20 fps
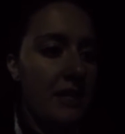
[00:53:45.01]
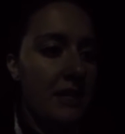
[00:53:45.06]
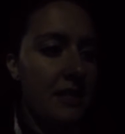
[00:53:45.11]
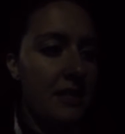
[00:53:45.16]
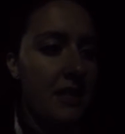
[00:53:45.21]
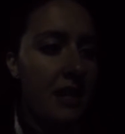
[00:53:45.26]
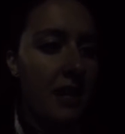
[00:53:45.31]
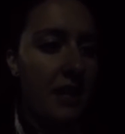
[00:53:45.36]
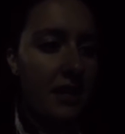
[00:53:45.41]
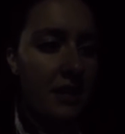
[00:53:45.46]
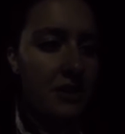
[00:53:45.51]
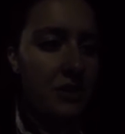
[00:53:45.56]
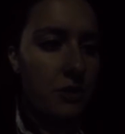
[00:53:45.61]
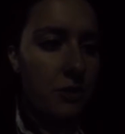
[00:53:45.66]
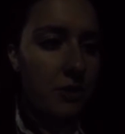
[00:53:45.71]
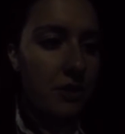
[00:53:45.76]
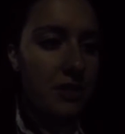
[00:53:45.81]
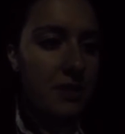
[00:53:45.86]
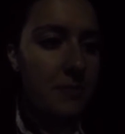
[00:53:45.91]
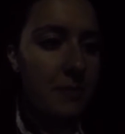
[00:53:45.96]
did not each
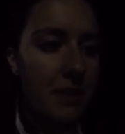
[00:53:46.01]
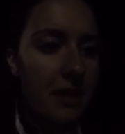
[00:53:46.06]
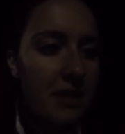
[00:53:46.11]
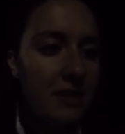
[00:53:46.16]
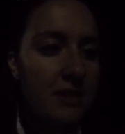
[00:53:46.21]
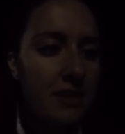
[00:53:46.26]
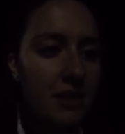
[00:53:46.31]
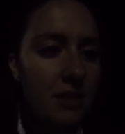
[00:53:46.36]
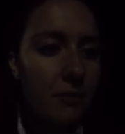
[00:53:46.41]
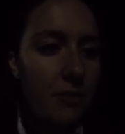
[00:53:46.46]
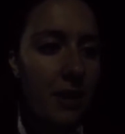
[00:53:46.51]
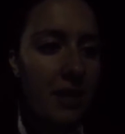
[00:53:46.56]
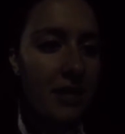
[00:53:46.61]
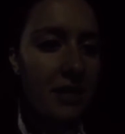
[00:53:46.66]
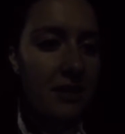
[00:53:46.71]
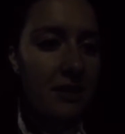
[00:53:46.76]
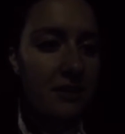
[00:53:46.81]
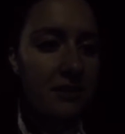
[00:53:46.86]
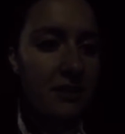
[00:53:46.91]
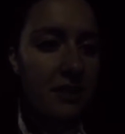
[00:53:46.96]
correspond, in a way he
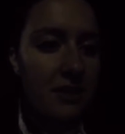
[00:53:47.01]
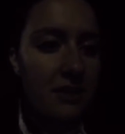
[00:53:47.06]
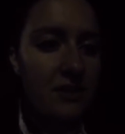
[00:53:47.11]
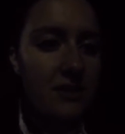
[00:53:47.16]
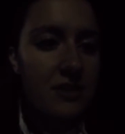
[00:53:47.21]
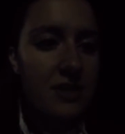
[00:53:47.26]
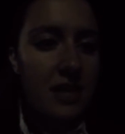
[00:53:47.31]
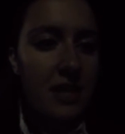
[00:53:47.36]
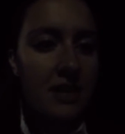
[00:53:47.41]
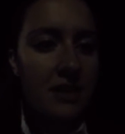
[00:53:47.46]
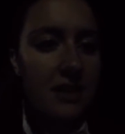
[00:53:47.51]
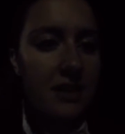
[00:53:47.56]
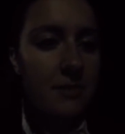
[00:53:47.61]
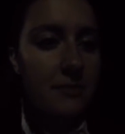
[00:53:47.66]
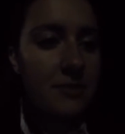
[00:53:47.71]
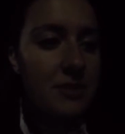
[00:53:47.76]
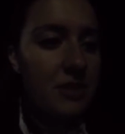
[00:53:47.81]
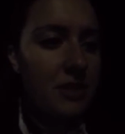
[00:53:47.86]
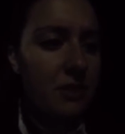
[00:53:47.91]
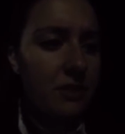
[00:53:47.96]
couldn't understand yet
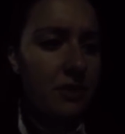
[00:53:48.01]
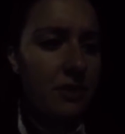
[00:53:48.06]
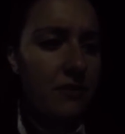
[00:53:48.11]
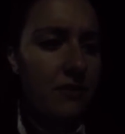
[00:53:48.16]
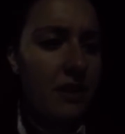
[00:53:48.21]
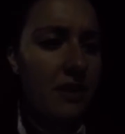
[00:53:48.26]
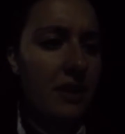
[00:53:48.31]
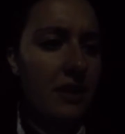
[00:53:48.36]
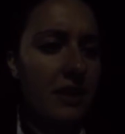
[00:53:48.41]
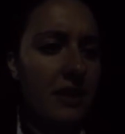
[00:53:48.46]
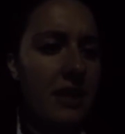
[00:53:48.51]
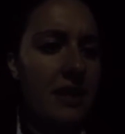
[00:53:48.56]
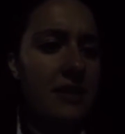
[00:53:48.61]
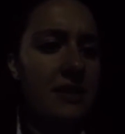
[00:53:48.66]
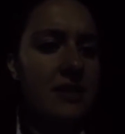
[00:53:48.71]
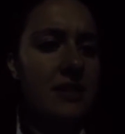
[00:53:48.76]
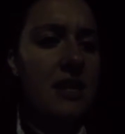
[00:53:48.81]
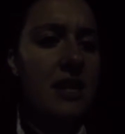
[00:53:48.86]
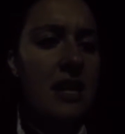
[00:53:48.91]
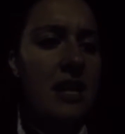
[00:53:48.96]
obscurely
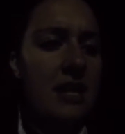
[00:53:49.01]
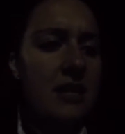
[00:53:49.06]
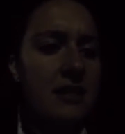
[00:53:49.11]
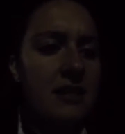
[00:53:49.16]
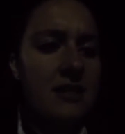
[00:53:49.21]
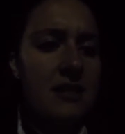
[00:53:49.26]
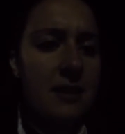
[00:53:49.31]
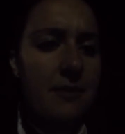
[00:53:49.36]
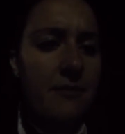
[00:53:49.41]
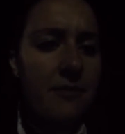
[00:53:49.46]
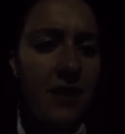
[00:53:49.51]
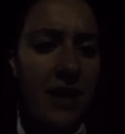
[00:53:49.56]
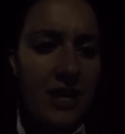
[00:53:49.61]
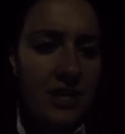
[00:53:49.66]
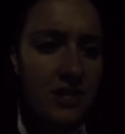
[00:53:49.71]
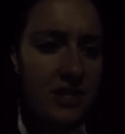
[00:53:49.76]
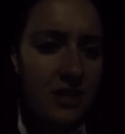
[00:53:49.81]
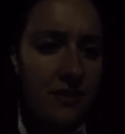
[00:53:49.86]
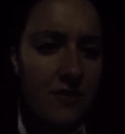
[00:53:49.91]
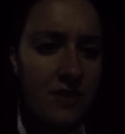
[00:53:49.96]
recognized, to some
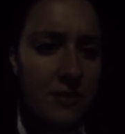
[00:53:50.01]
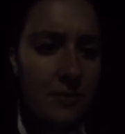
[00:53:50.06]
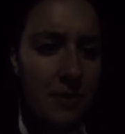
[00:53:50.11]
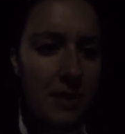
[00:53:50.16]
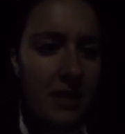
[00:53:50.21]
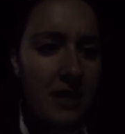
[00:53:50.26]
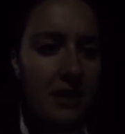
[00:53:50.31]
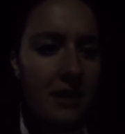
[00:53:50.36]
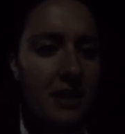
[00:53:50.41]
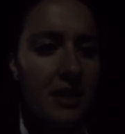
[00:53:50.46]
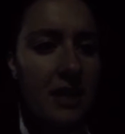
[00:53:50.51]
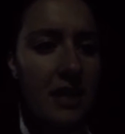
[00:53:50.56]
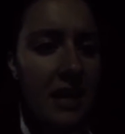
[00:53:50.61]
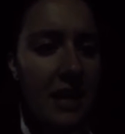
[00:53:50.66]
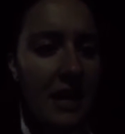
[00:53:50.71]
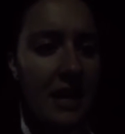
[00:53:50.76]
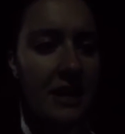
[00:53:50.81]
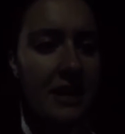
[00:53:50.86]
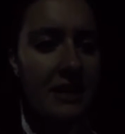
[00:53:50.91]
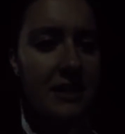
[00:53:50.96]
faction of his being,
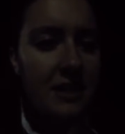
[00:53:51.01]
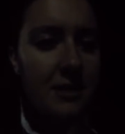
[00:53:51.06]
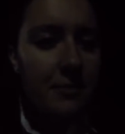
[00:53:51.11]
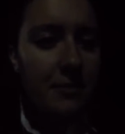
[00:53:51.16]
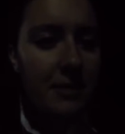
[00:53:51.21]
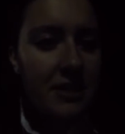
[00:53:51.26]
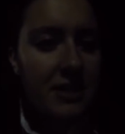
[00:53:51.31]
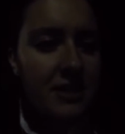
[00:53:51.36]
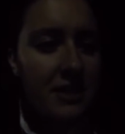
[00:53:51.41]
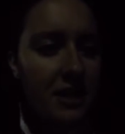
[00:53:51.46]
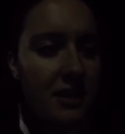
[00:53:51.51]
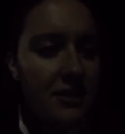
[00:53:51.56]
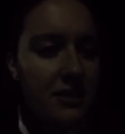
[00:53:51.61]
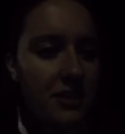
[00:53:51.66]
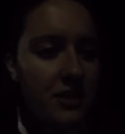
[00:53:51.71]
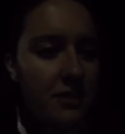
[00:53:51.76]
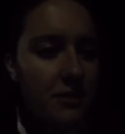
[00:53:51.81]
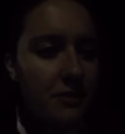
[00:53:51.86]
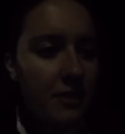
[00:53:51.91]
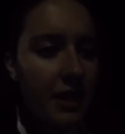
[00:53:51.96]
and he dimly saw
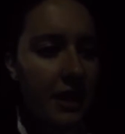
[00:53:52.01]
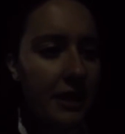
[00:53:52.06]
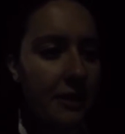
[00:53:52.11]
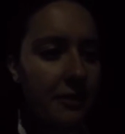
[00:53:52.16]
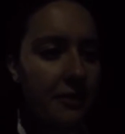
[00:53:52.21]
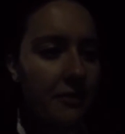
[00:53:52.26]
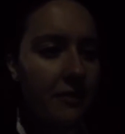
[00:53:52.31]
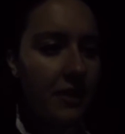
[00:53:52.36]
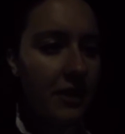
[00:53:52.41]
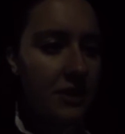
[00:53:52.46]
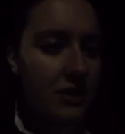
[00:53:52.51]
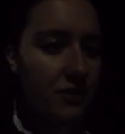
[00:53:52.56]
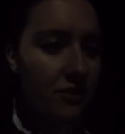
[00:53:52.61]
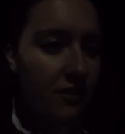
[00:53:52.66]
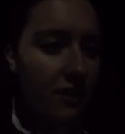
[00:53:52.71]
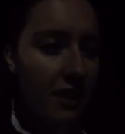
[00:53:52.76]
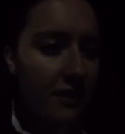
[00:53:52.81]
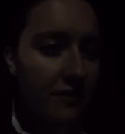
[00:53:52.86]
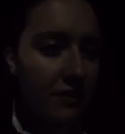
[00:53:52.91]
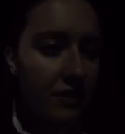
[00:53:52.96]
too how Yvonne's
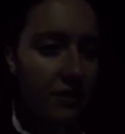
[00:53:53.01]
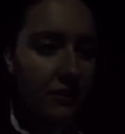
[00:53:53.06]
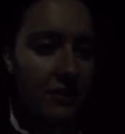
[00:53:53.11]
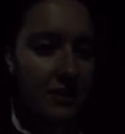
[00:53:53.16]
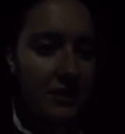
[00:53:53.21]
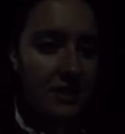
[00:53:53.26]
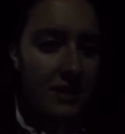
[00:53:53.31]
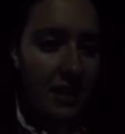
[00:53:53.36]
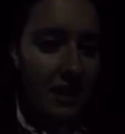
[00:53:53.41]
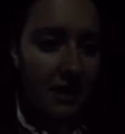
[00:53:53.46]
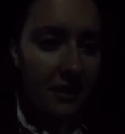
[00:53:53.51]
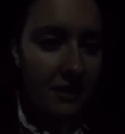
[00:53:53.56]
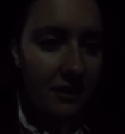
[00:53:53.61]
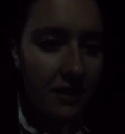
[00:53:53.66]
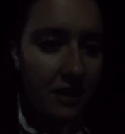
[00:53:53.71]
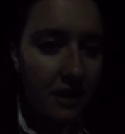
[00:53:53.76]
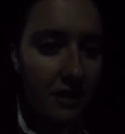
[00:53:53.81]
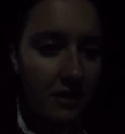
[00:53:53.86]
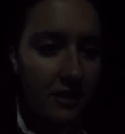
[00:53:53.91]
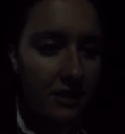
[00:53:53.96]
arrival, the snake in the
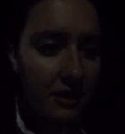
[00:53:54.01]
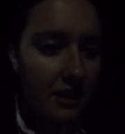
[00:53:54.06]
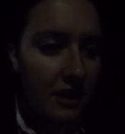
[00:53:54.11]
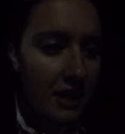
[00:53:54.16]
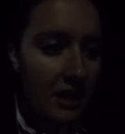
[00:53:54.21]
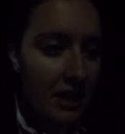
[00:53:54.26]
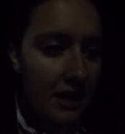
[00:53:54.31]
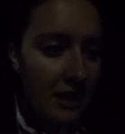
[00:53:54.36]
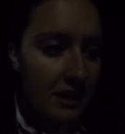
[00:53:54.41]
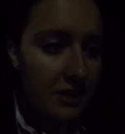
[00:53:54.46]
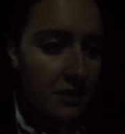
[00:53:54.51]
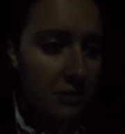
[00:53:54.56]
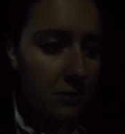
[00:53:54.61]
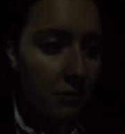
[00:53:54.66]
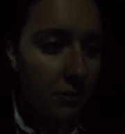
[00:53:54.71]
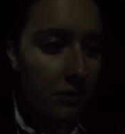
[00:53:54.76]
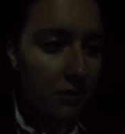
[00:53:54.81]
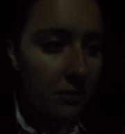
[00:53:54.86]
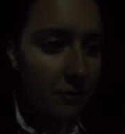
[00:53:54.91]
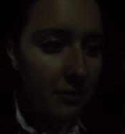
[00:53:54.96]
garden, his
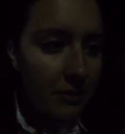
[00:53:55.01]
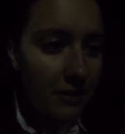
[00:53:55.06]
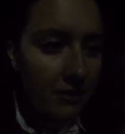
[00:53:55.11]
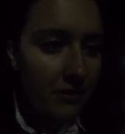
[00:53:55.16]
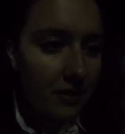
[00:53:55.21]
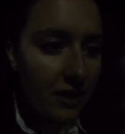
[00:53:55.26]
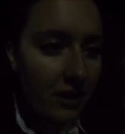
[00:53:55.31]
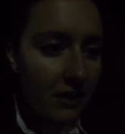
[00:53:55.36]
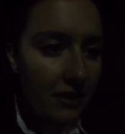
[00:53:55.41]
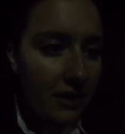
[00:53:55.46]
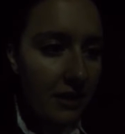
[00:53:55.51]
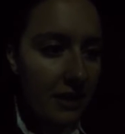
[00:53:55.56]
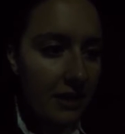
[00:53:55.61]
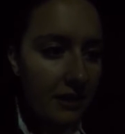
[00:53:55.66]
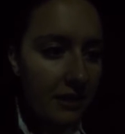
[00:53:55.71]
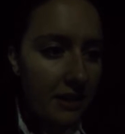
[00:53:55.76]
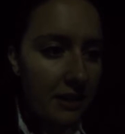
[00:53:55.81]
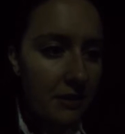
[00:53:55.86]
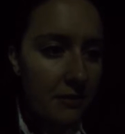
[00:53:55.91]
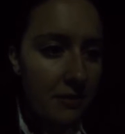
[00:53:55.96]
quarrel with Laruelle, and
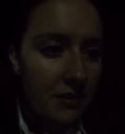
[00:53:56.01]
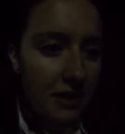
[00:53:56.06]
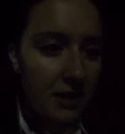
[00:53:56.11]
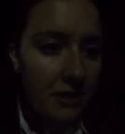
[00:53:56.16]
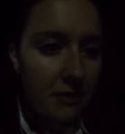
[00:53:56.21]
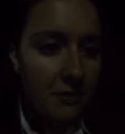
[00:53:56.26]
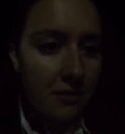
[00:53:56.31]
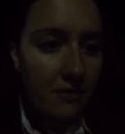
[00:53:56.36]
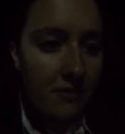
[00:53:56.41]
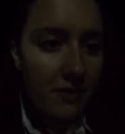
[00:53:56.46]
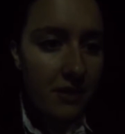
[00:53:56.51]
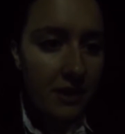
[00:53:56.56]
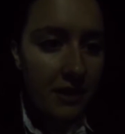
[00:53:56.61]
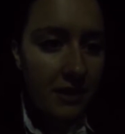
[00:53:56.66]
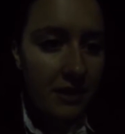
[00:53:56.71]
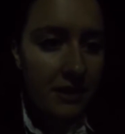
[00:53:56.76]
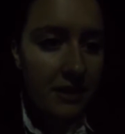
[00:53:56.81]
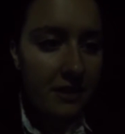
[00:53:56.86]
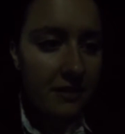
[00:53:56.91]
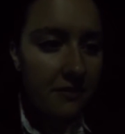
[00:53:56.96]
later with Hugh and
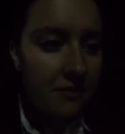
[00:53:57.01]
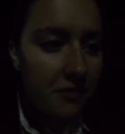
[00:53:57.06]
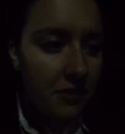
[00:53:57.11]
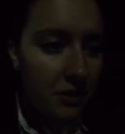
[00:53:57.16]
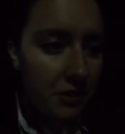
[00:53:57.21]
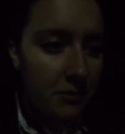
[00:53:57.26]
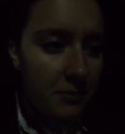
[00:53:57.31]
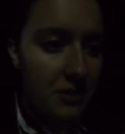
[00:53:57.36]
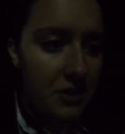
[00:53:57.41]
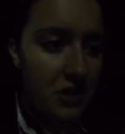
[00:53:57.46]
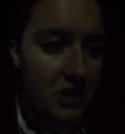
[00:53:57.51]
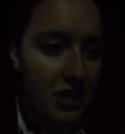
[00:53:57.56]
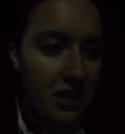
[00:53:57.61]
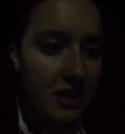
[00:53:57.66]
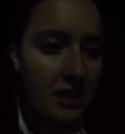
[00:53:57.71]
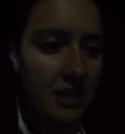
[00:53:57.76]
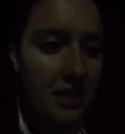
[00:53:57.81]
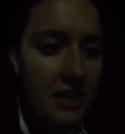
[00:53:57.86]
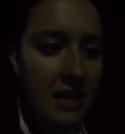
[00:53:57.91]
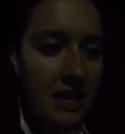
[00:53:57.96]
Yvonne, the infernal
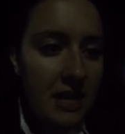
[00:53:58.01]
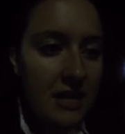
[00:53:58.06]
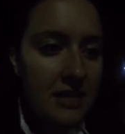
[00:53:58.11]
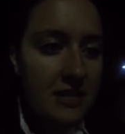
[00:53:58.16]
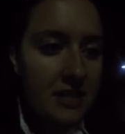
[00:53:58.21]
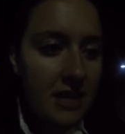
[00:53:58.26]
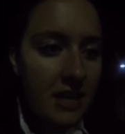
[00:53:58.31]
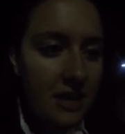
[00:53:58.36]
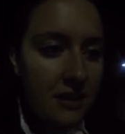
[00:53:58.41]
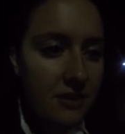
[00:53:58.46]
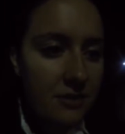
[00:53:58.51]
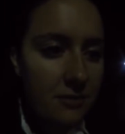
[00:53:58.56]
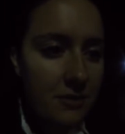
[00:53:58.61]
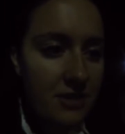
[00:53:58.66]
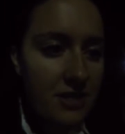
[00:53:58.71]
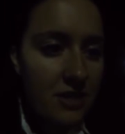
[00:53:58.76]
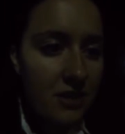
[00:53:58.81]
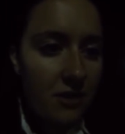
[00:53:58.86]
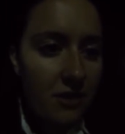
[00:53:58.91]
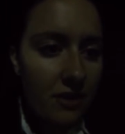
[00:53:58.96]
machine, his encounter with
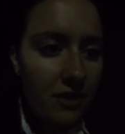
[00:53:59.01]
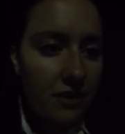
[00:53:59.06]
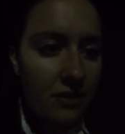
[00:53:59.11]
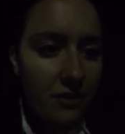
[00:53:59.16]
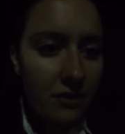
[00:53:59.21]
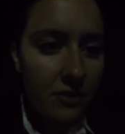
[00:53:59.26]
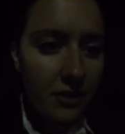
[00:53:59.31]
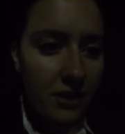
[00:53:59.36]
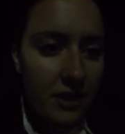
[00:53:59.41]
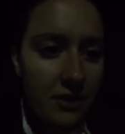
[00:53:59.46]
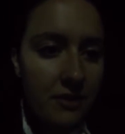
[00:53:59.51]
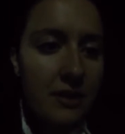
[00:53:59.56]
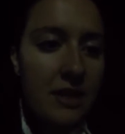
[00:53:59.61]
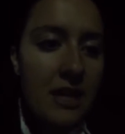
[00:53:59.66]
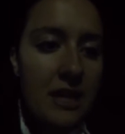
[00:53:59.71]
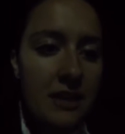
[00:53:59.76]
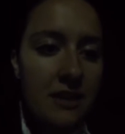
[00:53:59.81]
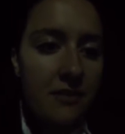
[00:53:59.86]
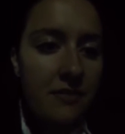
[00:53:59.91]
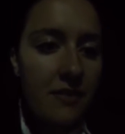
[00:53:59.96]
Senora Gregorio,
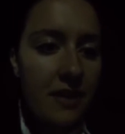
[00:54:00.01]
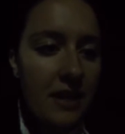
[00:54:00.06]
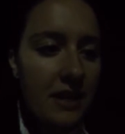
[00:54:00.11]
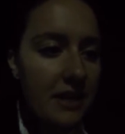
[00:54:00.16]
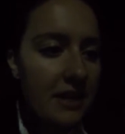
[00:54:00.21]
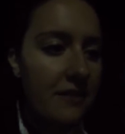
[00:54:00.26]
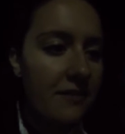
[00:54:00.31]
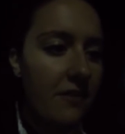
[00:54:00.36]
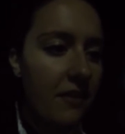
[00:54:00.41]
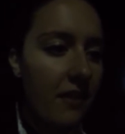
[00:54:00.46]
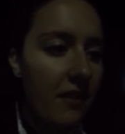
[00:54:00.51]
the finding of the